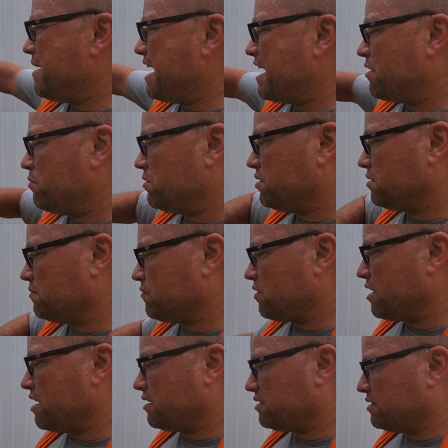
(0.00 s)
back with some
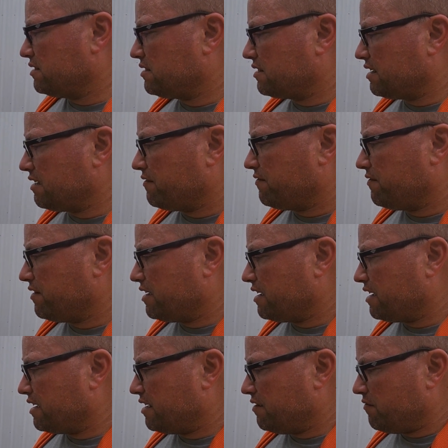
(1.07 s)
rocks and stuff
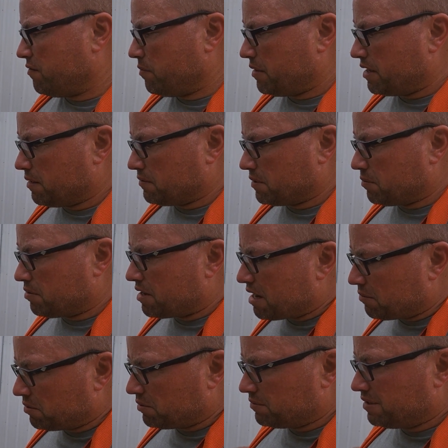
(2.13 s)
if it becomes a
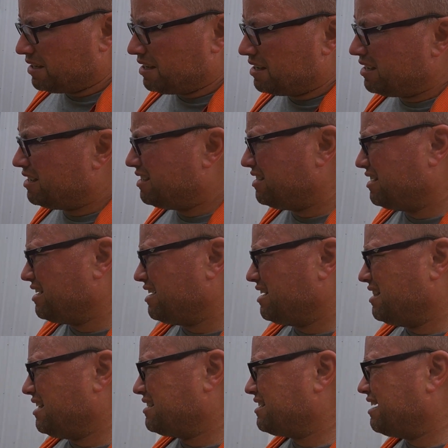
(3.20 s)
problem.
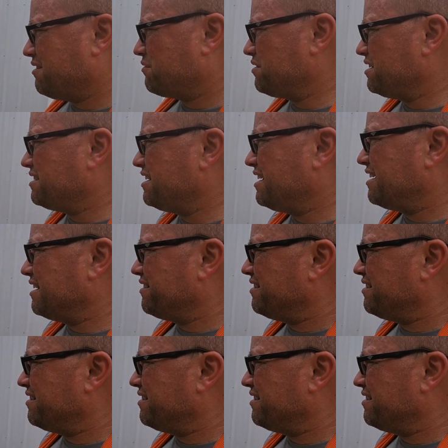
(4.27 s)
And that's how I'm going to take it